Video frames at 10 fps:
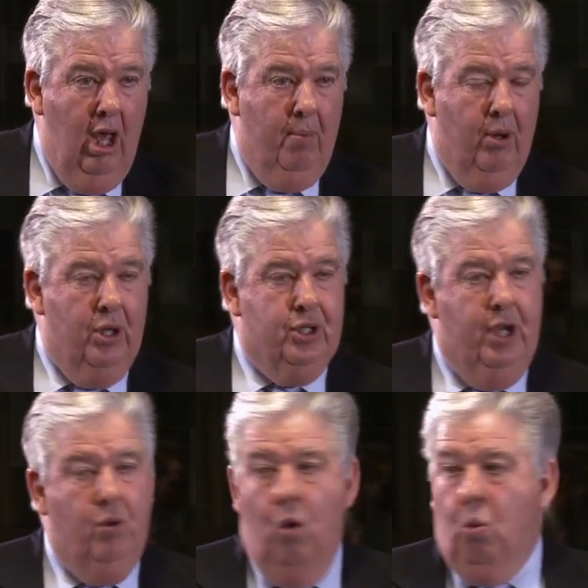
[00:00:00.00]
But I
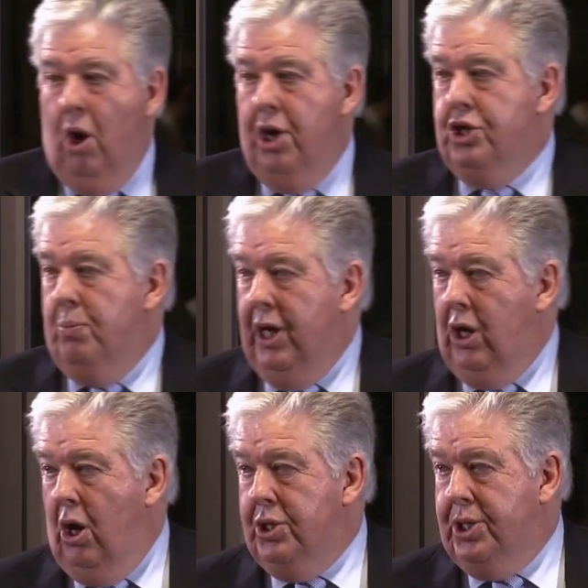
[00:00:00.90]
said, why did you pick
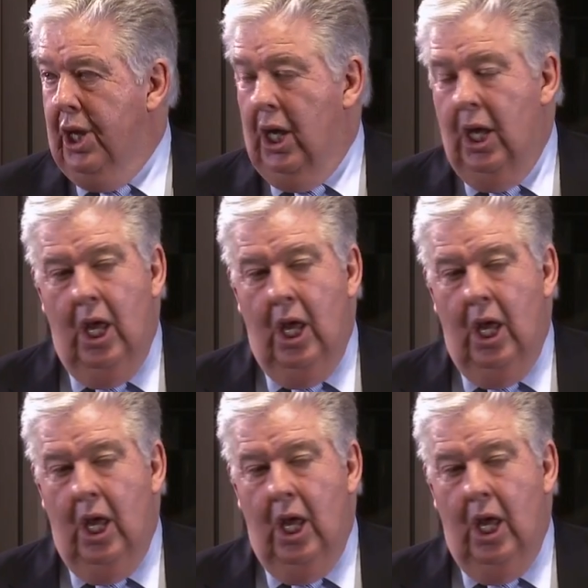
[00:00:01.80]
Costa?